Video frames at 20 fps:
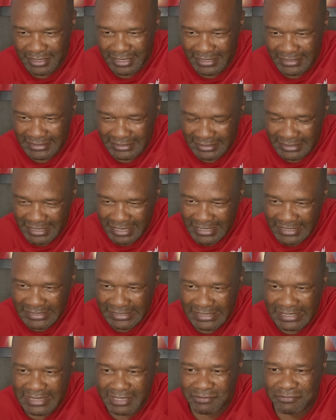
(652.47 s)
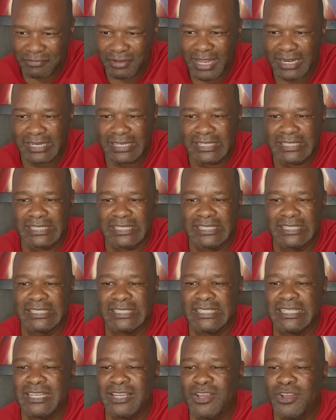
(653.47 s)
extending the validity
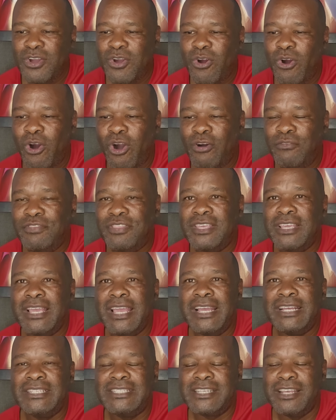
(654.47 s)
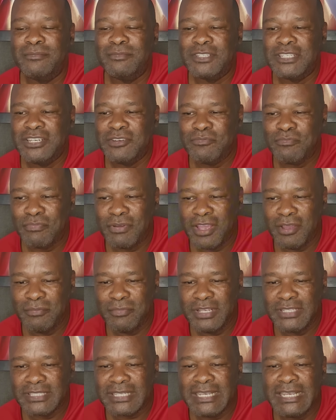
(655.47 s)
of the exemption
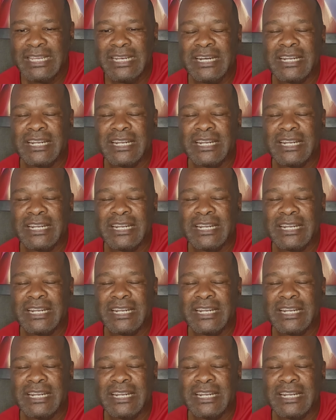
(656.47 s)
permits in